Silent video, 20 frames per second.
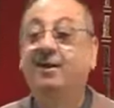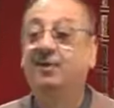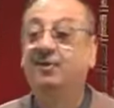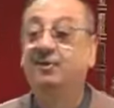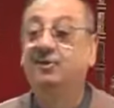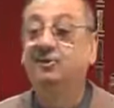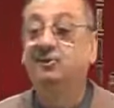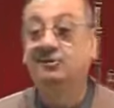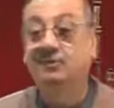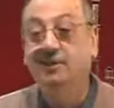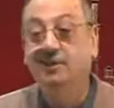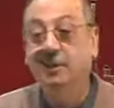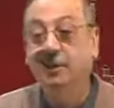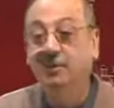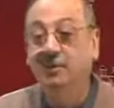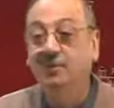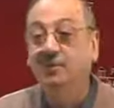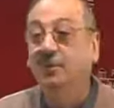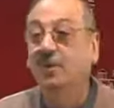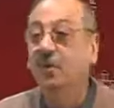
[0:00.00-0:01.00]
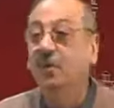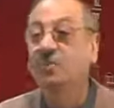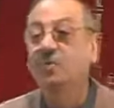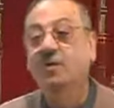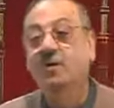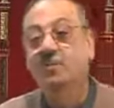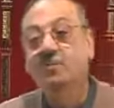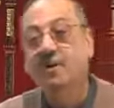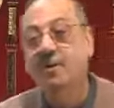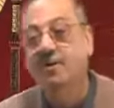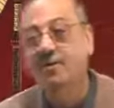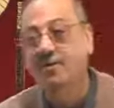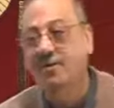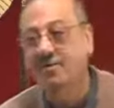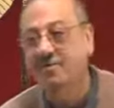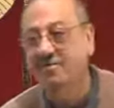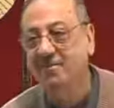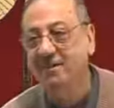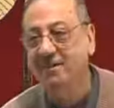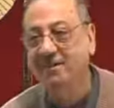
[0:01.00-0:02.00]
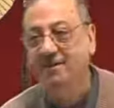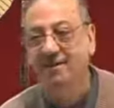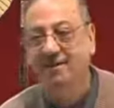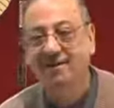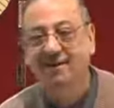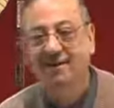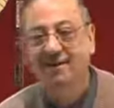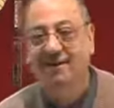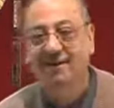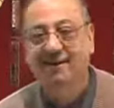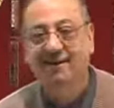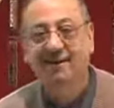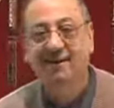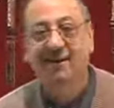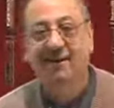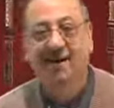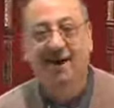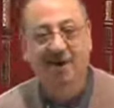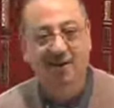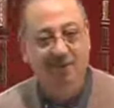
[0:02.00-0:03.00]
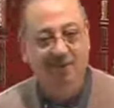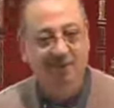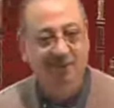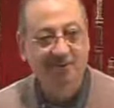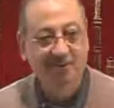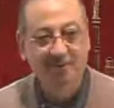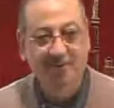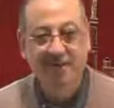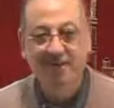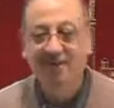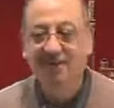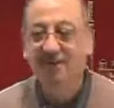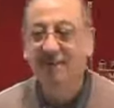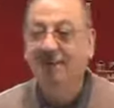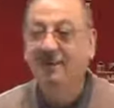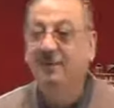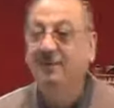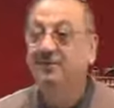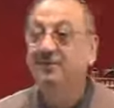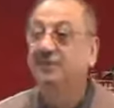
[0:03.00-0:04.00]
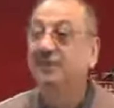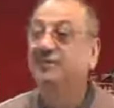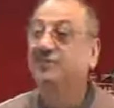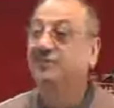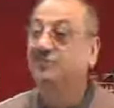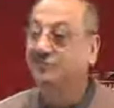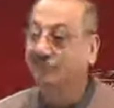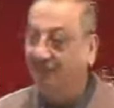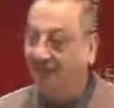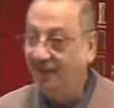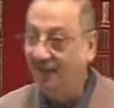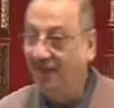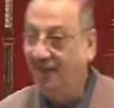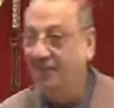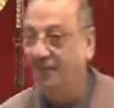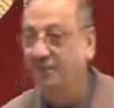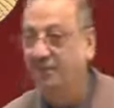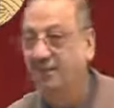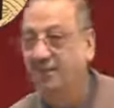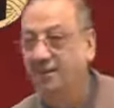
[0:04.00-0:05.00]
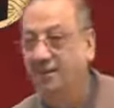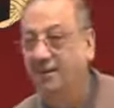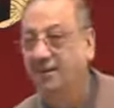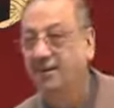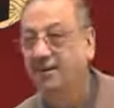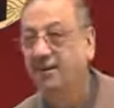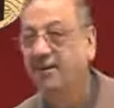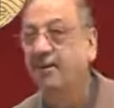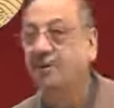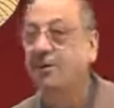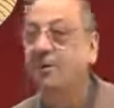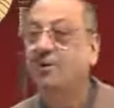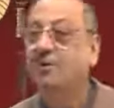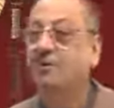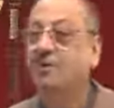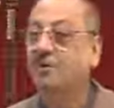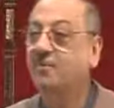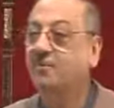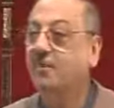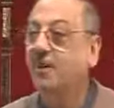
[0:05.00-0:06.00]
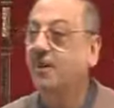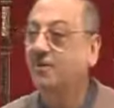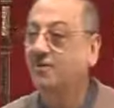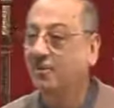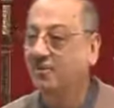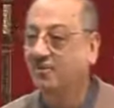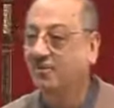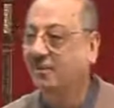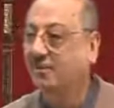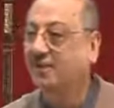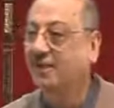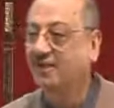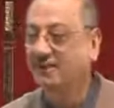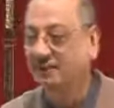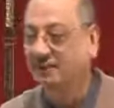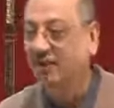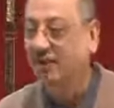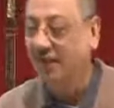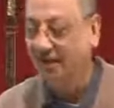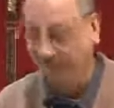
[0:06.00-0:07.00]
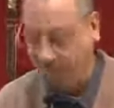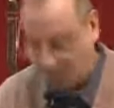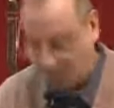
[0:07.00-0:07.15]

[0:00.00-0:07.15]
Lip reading: The sleep overpowered me. Are you with me? The sleep overpowered me. That's why I